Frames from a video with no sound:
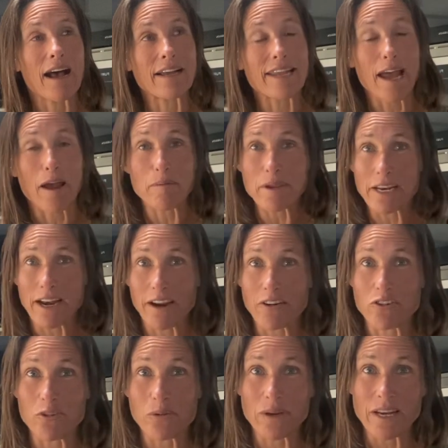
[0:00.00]
Gabby and I are
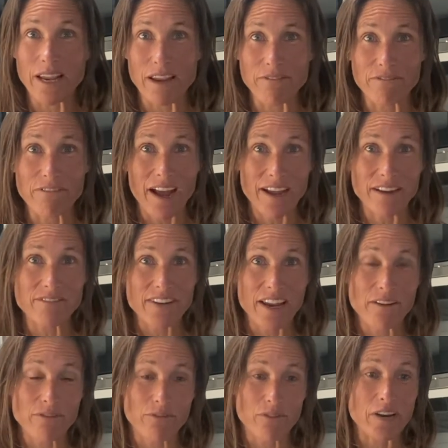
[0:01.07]
doing a
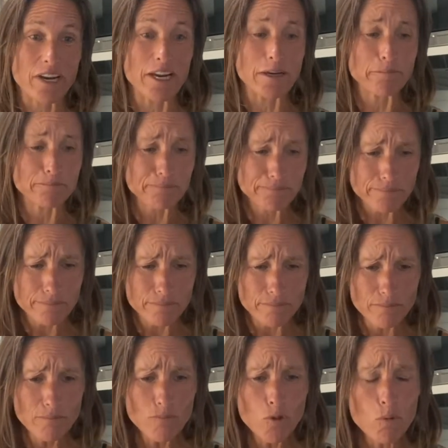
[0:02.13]
5-day free
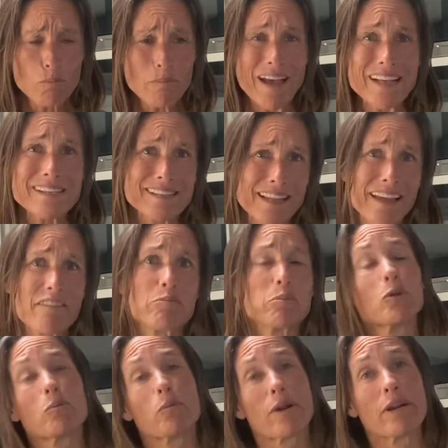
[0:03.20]
Best Life
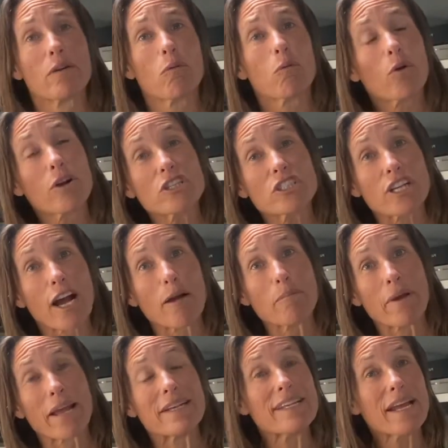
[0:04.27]
Blueprint workshop,
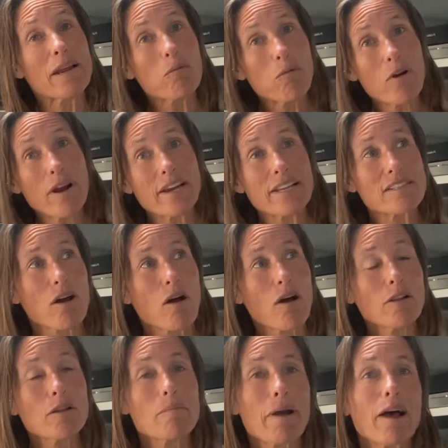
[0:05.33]
and day one is
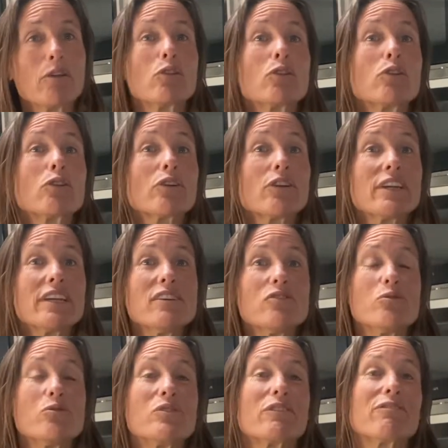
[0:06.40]
all about learning
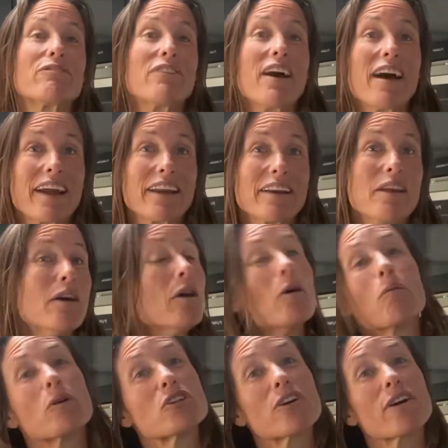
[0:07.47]
to define
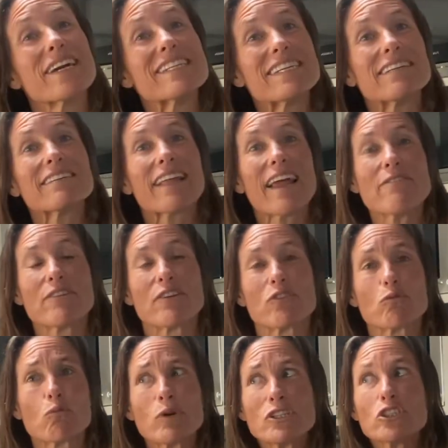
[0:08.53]
what your ideal life is.
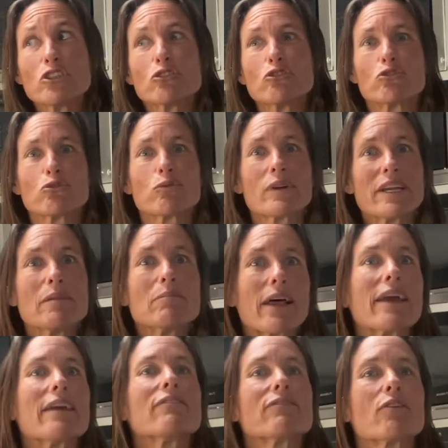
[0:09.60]
What's your dream
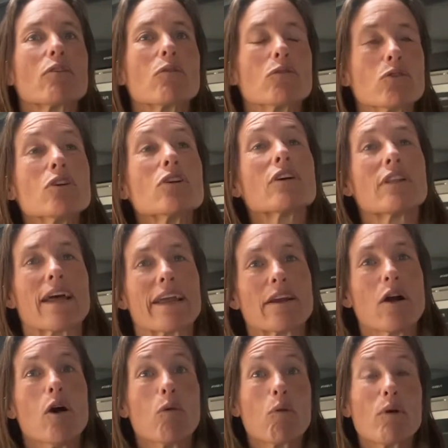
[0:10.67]
life look like?
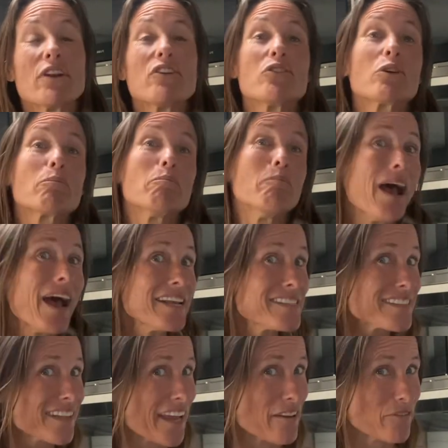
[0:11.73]
What does your
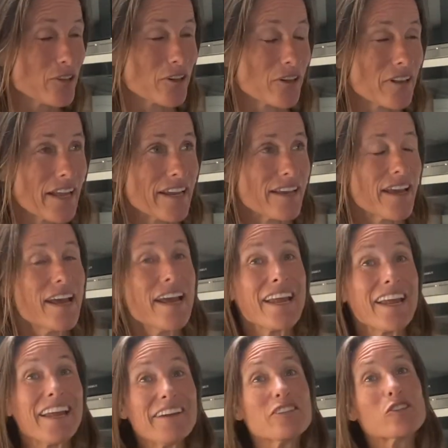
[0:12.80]
best life look like?
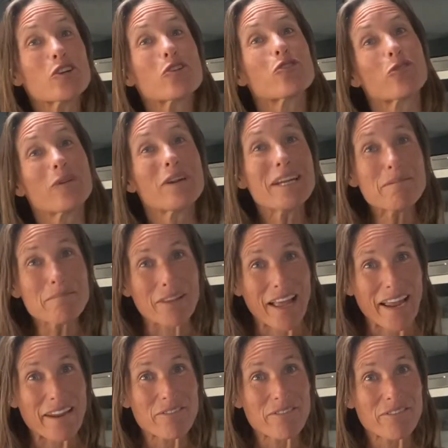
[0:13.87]
Is your dream
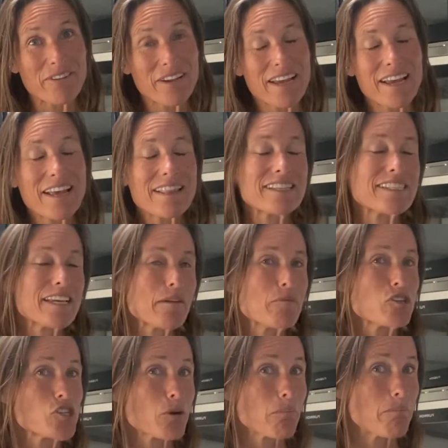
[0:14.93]
life the same
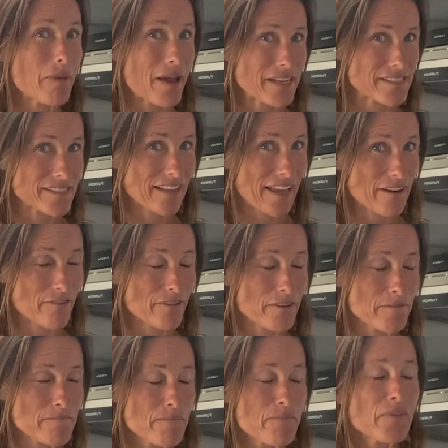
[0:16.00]
as your best life?
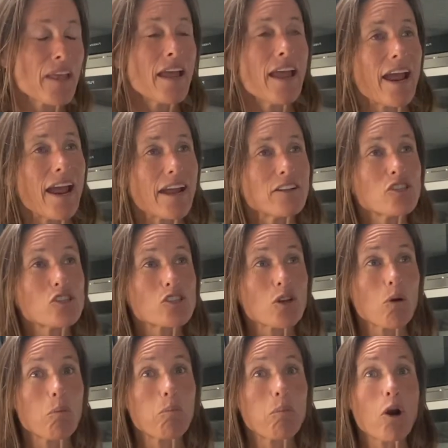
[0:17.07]
And
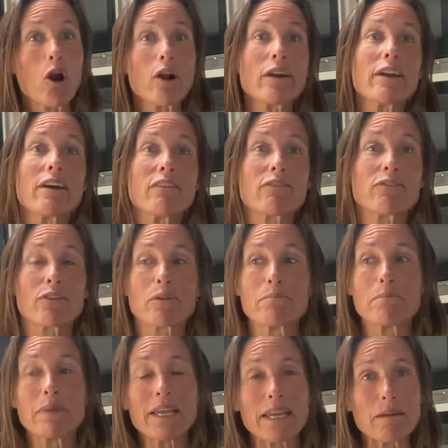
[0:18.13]
so part of, for
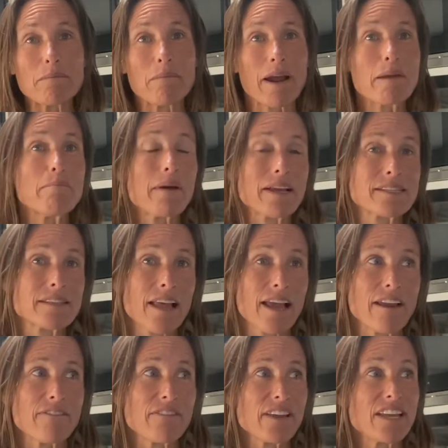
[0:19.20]
me, my best
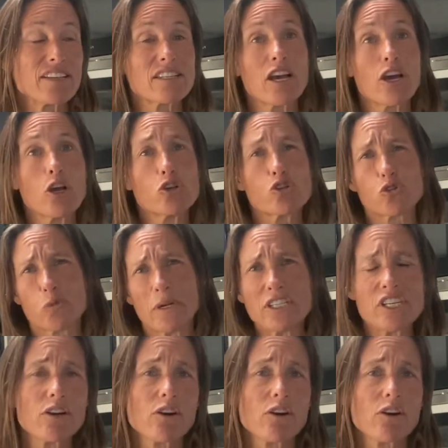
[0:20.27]
life is switching